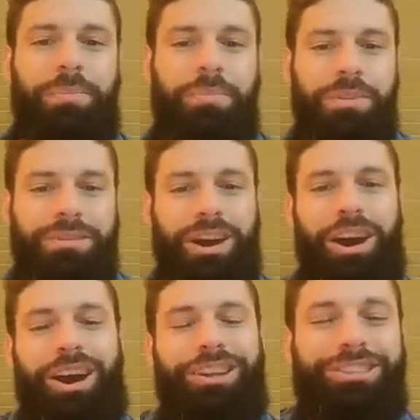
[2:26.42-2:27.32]
It's
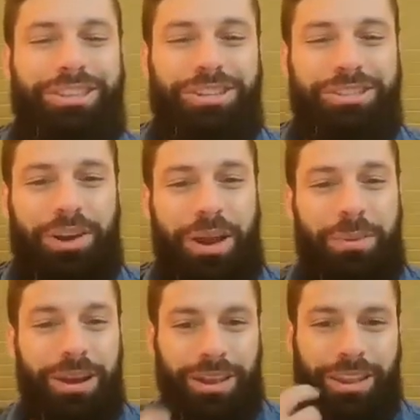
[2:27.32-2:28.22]
hard to describe it
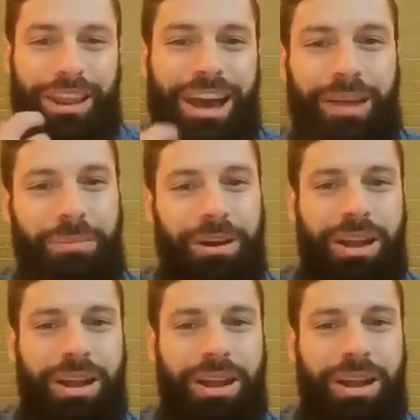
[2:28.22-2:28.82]
other than that, but